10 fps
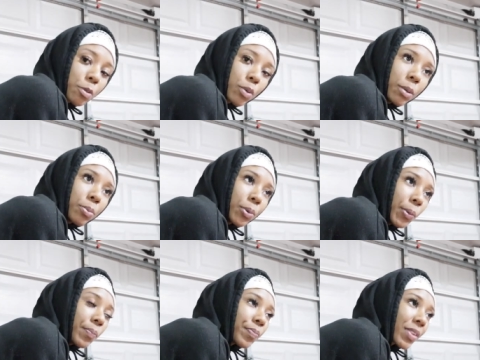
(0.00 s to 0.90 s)
with
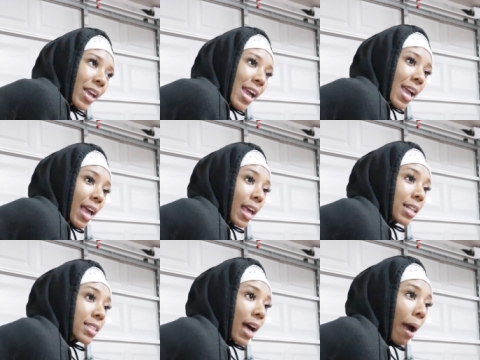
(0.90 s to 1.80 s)
people,
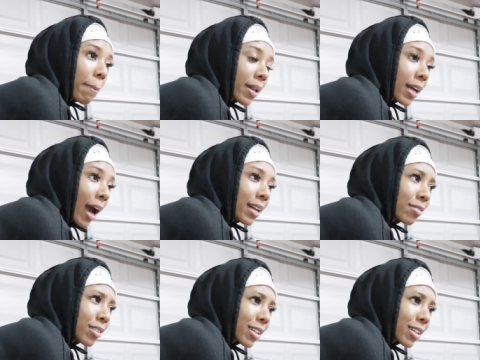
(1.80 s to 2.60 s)
and I've been kind of